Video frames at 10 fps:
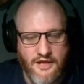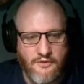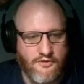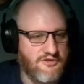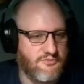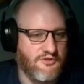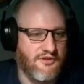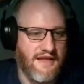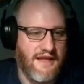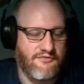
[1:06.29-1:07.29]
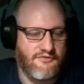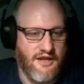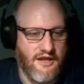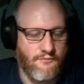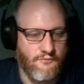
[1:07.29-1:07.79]
We've got this one on the left,
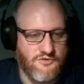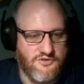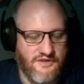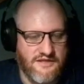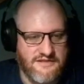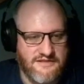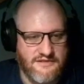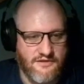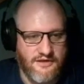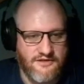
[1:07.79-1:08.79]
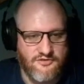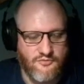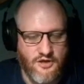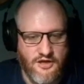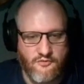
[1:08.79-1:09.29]
which I think is designed to
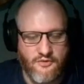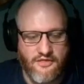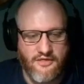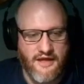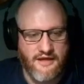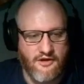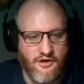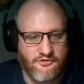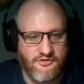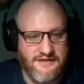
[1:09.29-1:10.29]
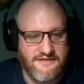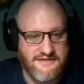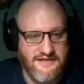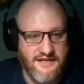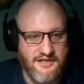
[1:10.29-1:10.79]
work with an oscillator
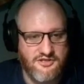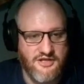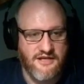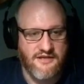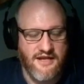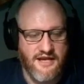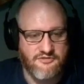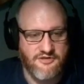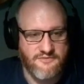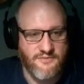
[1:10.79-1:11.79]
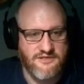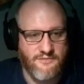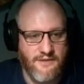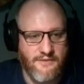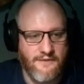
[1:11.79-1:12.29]
stage in a transmitter
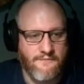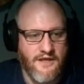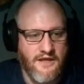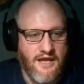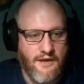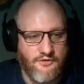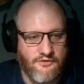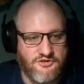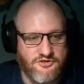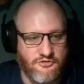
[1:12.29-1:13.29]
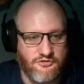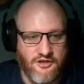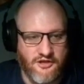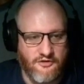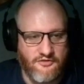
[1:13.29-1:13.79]
maybe, and we've got this tuned
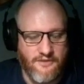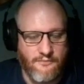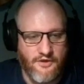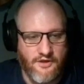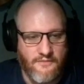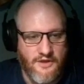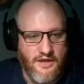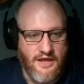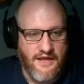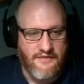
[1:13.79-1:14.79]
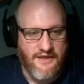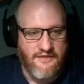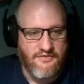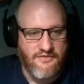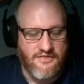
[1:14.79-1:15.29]
circuit on the input, and
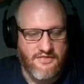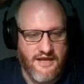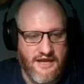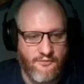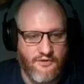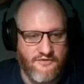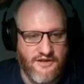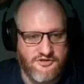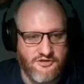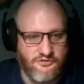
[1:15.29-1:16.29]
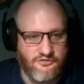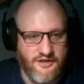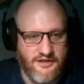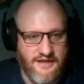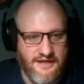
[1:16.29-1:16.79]
then the output of that tuned
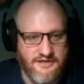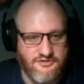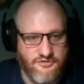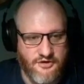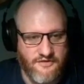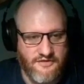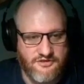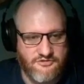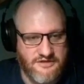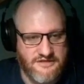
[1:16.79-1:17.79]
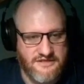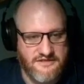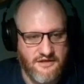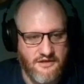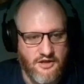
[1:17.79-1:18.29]
circuit is driving this
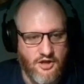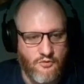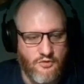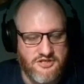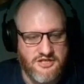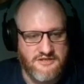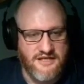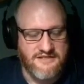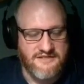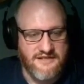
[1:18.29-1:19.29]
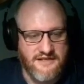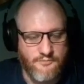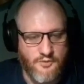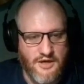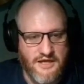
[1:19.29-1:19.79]
transistor, which is
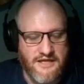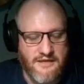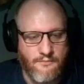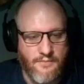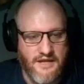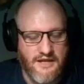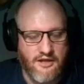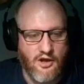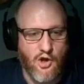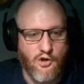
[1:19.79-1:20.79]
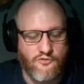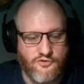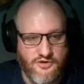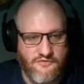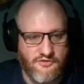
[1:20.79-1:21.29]
deliberately being
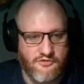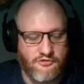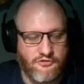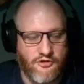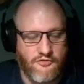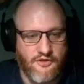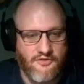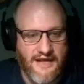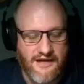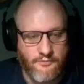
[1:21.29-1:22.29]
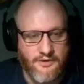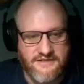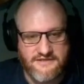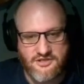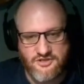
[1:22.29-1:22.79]
overdriven so that the output
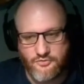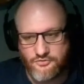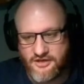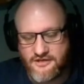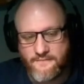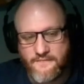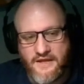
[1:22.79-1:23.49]
is distorted.